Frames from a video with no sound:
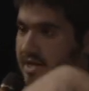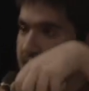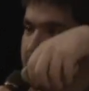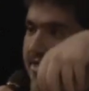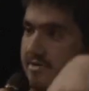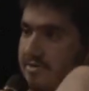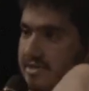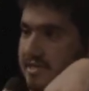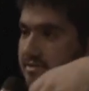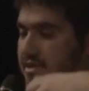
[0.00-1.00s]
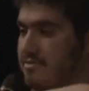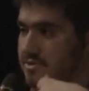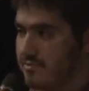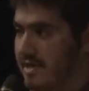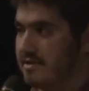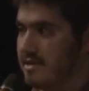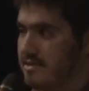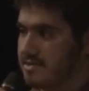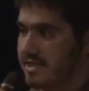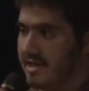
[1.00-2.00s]
company or utility who's directly
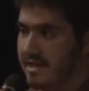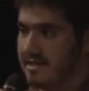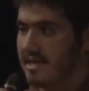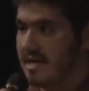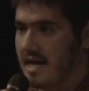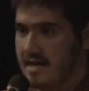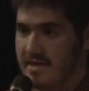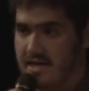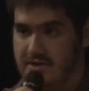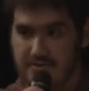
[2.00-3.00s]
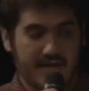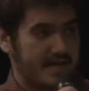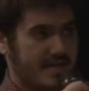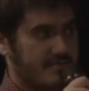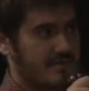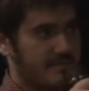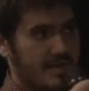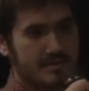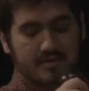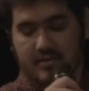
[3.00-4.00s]
using it, and then you get it every
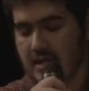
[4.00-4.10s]
month,